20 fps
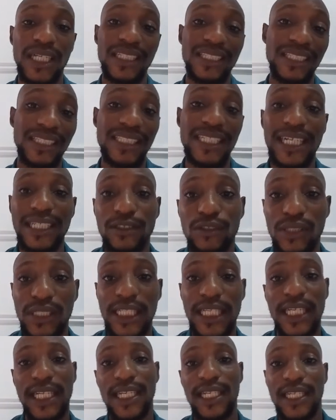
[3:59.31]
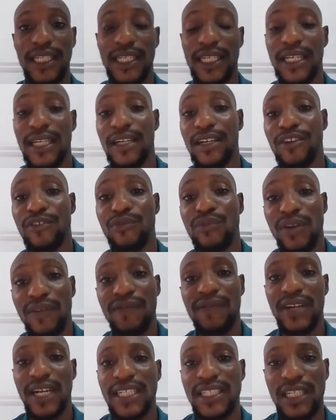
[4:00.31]
the Dangote
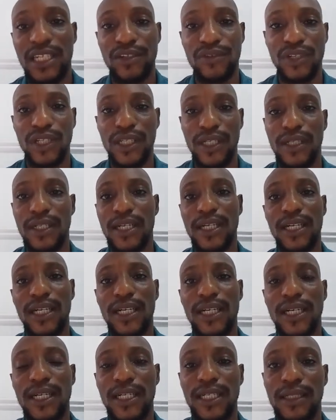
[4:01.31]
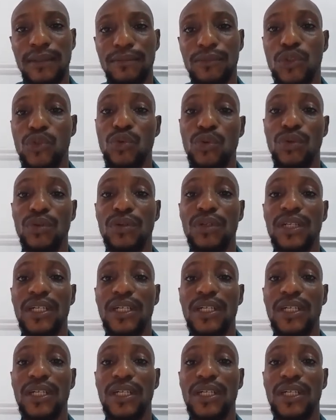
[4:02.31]
refinery um, to